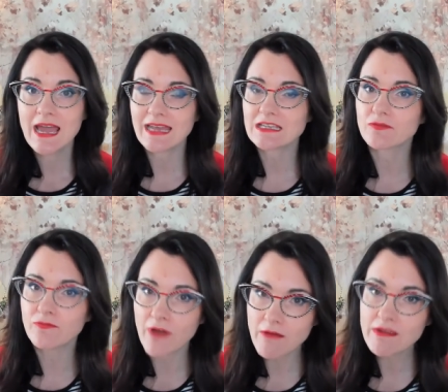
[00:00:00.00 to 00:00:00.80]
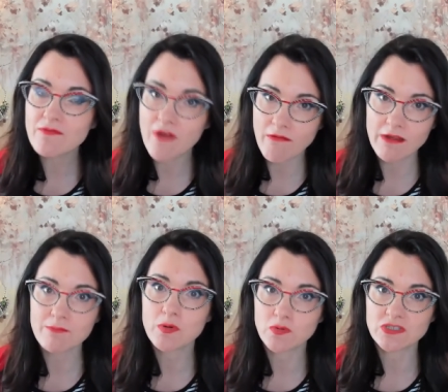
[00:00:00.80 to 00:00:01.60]
it is very, very
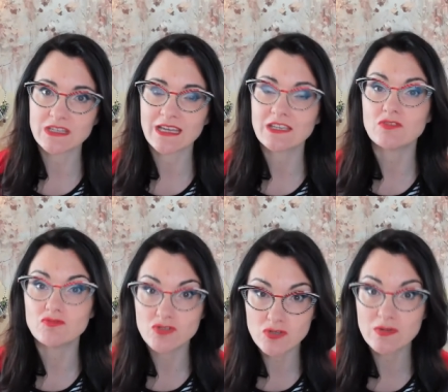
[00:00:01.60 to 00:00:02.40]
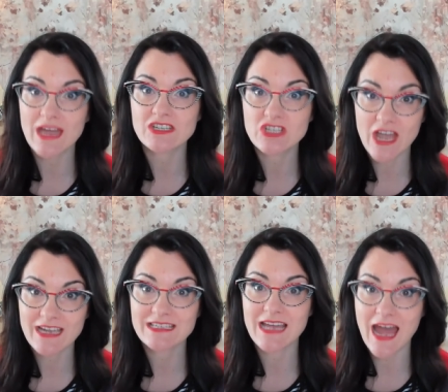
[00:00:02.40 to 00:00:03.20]
important that you do get
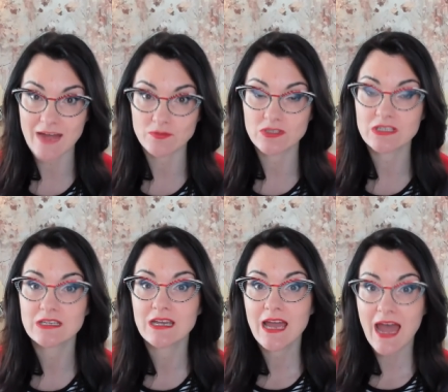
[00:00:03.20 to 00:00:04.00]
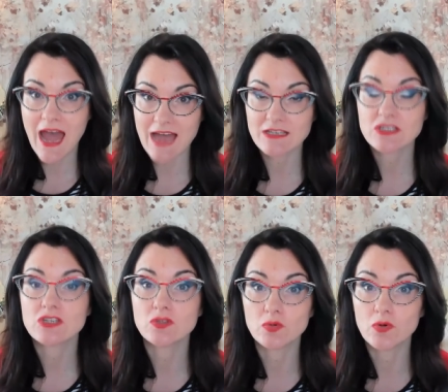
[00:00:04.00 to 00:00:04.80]
checked out at
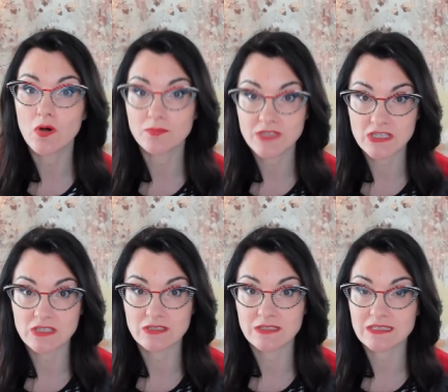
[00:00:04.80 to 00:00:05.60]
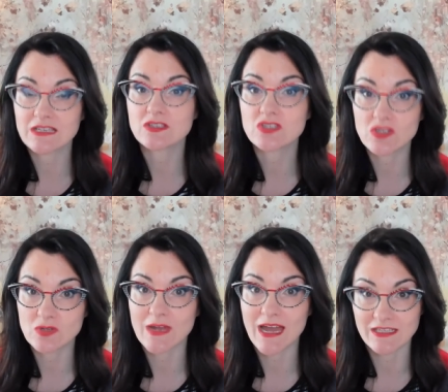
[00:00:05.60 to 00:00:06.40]
your opticians as
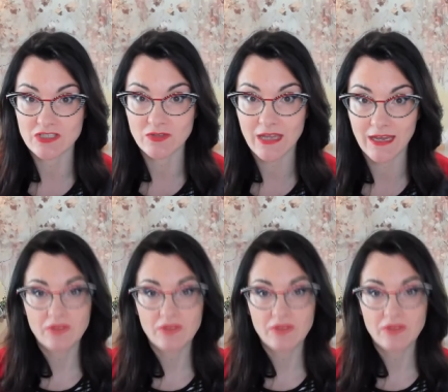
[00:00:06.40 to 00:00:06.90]
soon as you can.